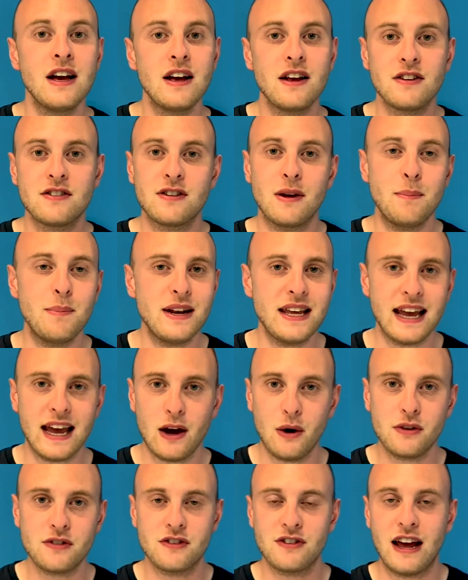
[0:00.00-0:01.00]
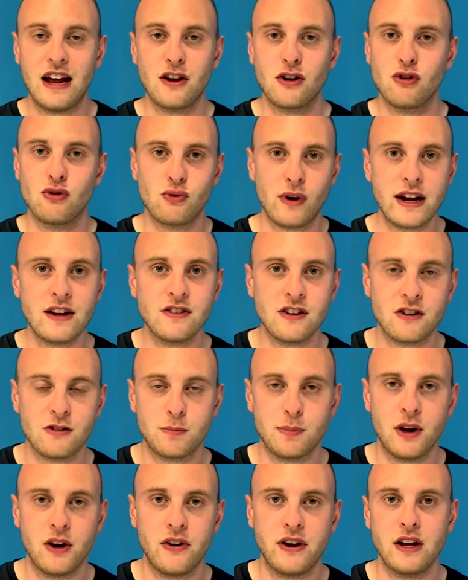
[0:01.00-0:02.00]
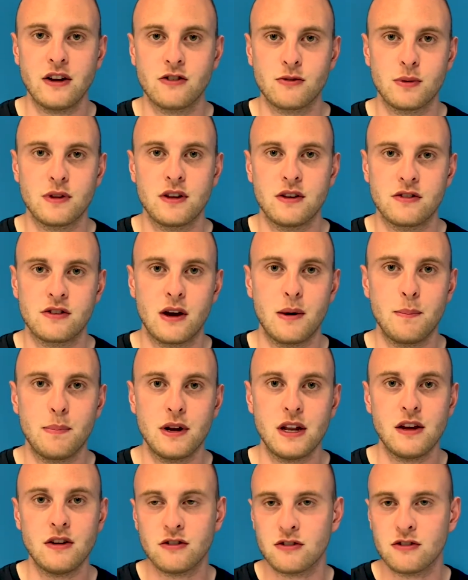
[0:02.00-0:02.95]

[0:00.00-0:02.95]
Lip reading: somebody else has had a great experience with this company,